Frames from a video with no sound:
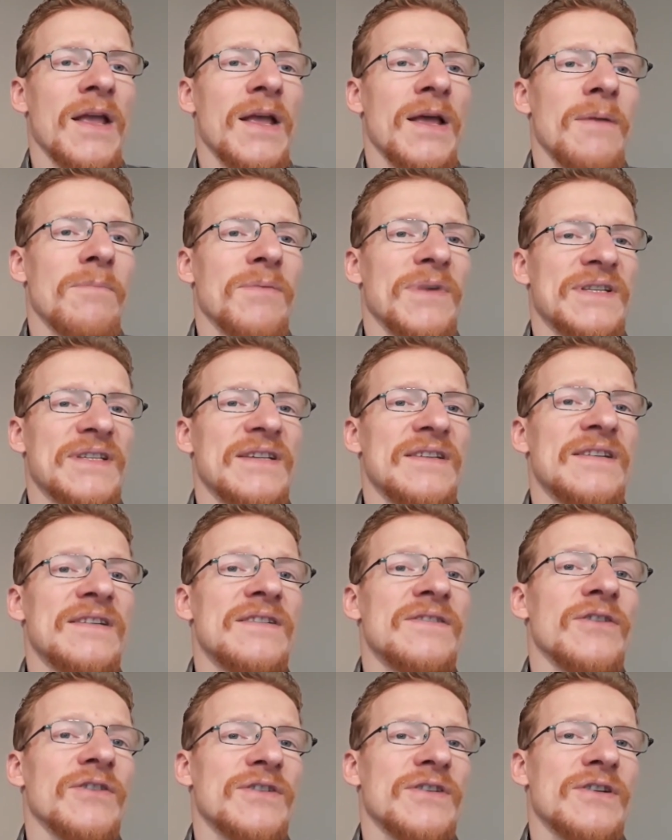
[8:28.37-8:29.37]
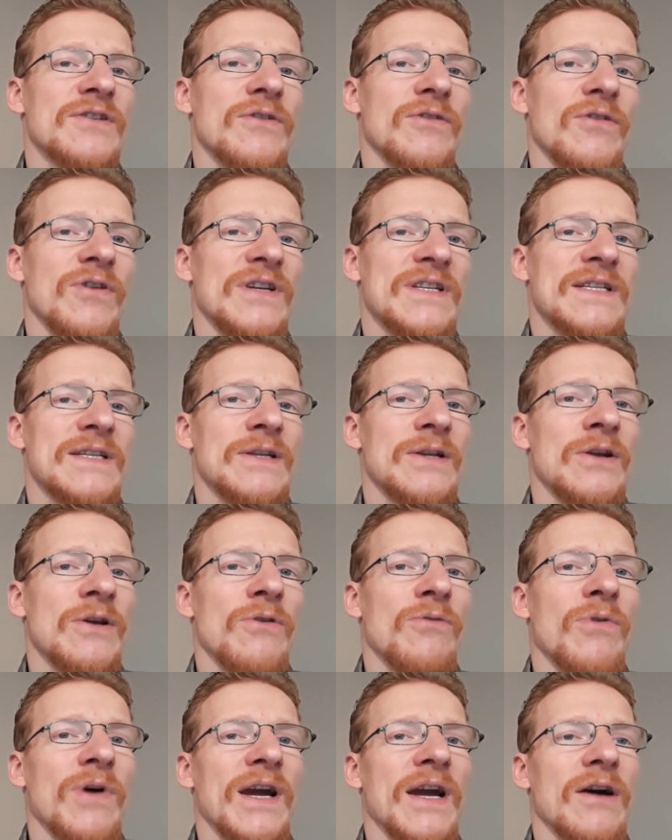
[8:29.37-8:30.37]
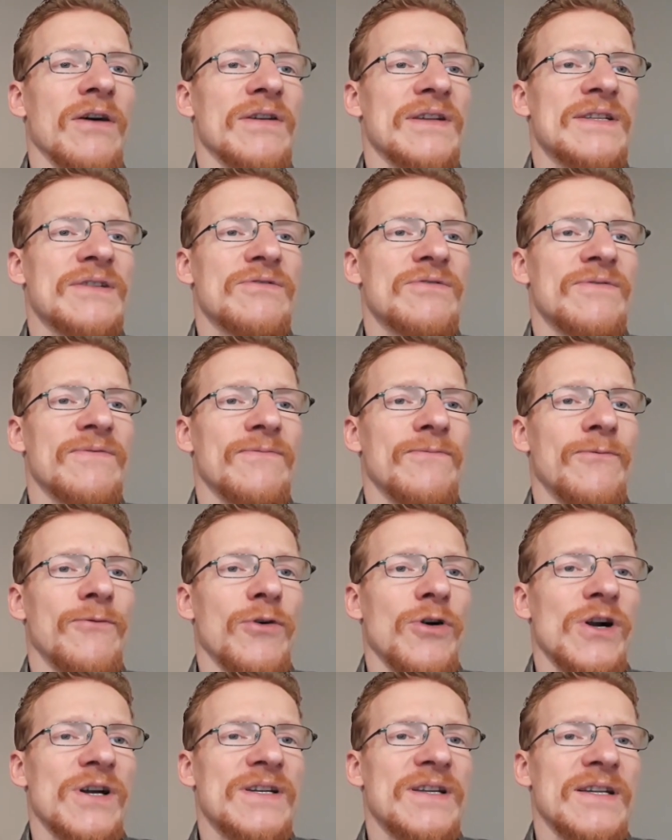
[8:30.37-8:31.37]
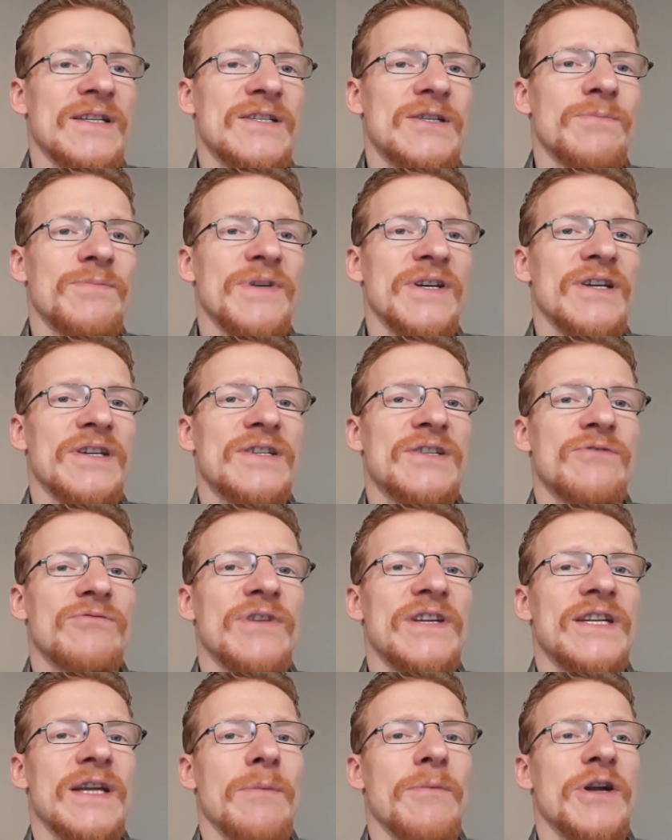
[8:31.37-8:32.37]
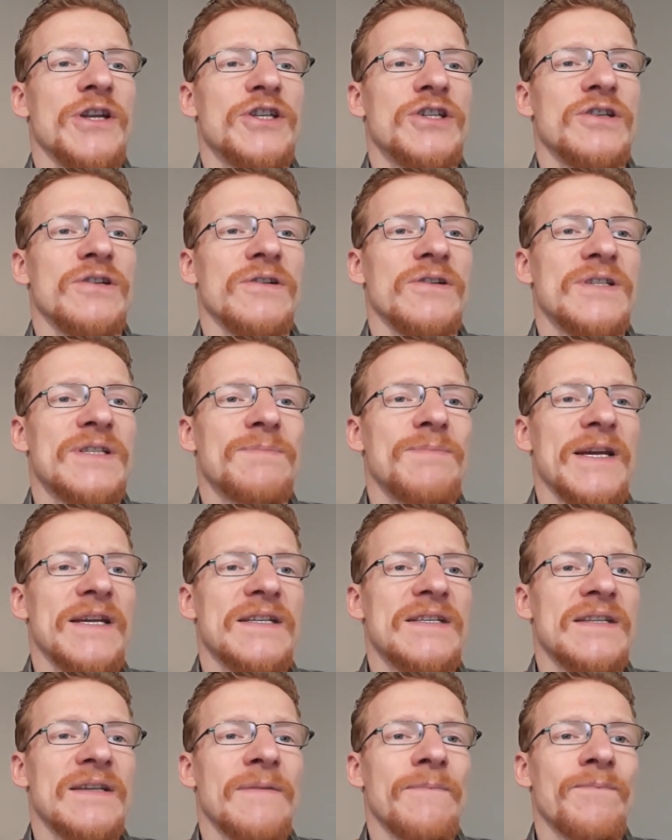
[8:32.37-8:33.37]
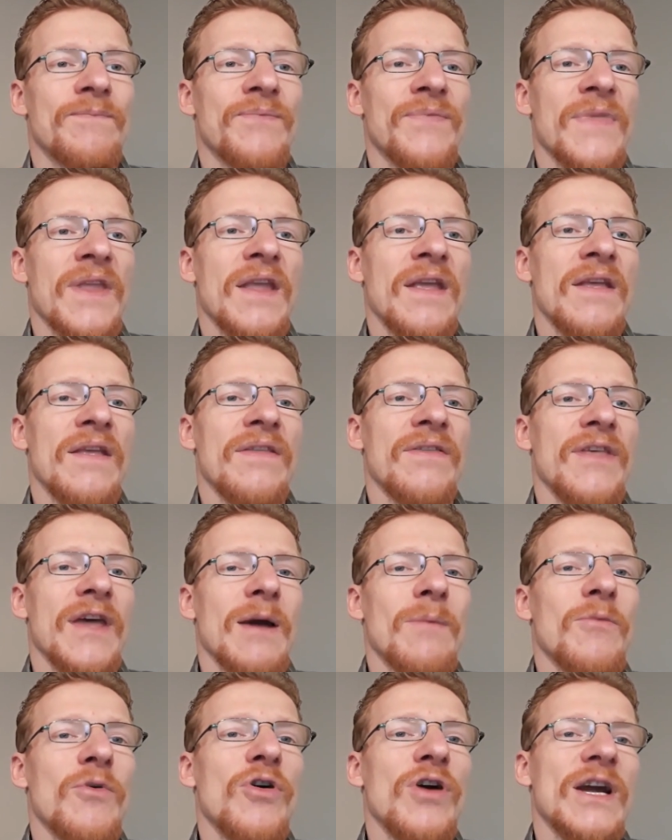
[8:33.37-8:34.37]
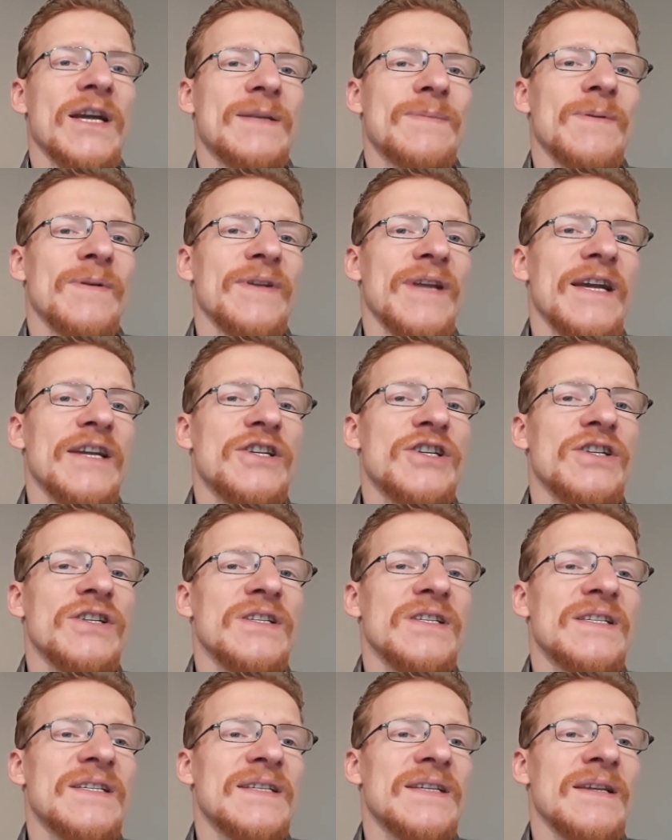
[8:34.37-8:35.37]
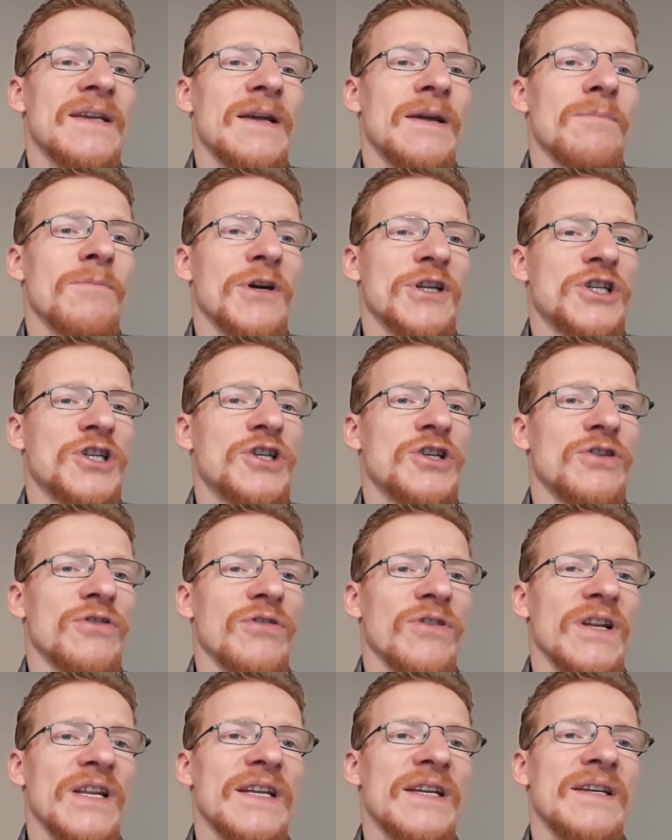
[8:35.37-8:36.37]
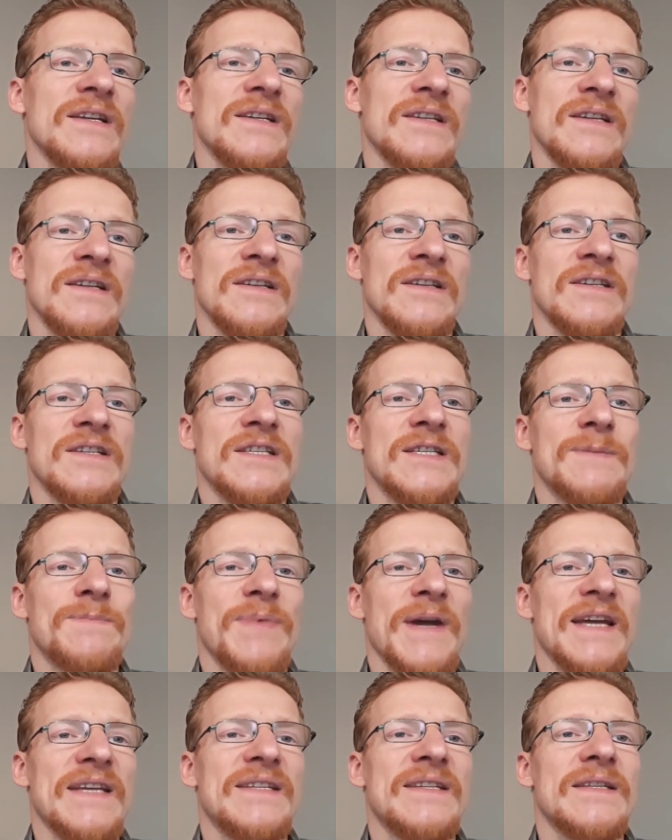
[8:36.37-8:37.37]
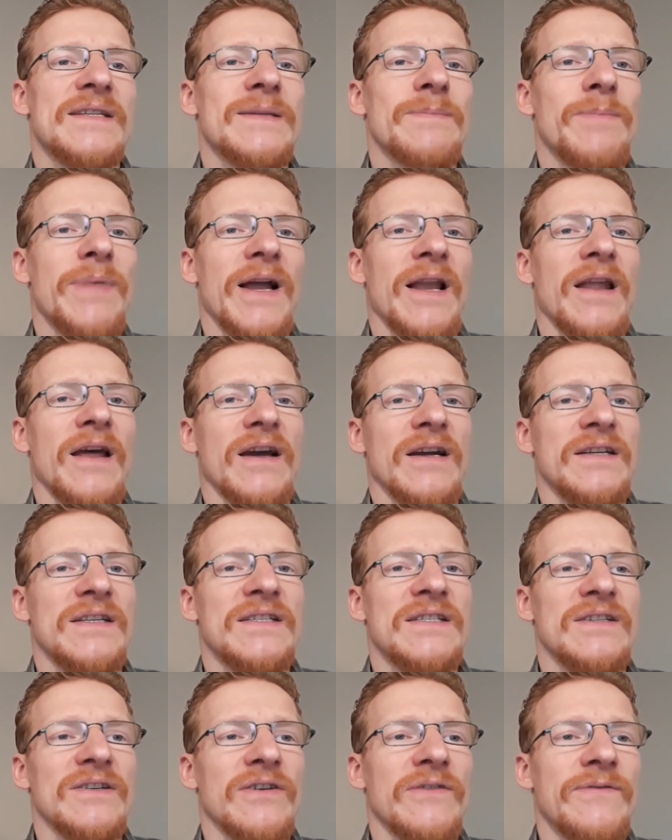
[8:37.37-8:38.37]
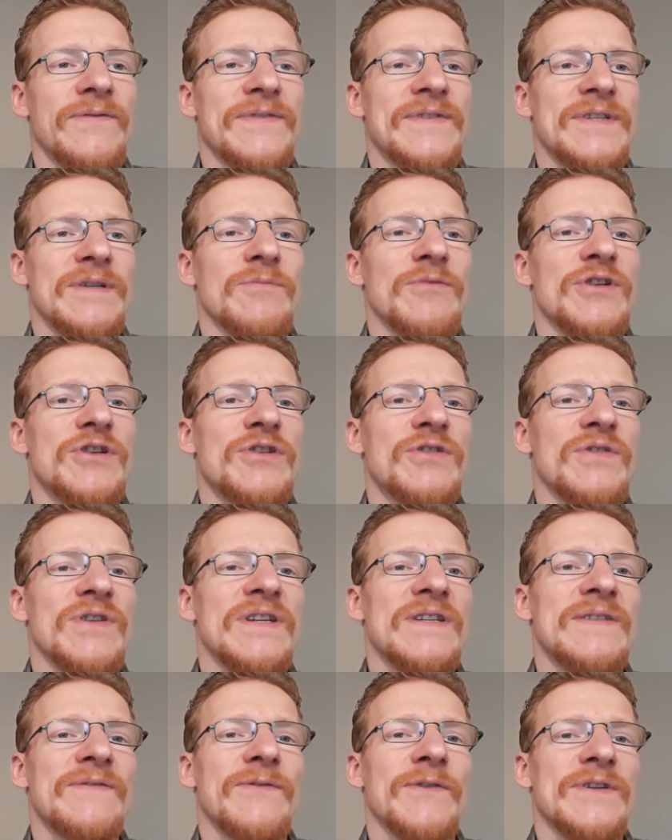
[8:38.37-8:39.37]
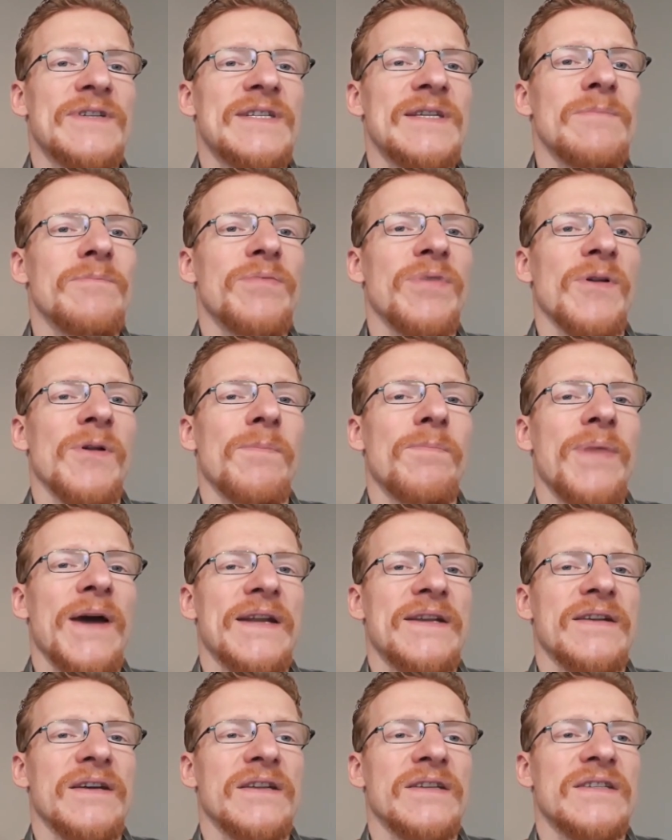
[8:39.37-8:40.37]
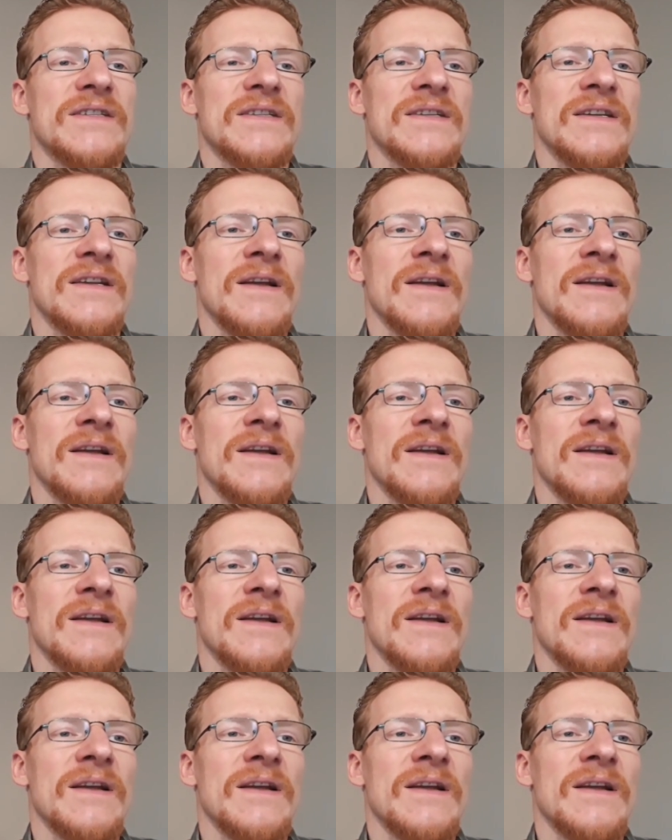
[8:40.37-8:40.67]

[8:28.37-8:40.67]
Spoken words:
But this is not the cause why our world has to be a three-dimensional space. There are more explanations, but surely space is the balance of symmetries for simple patterns.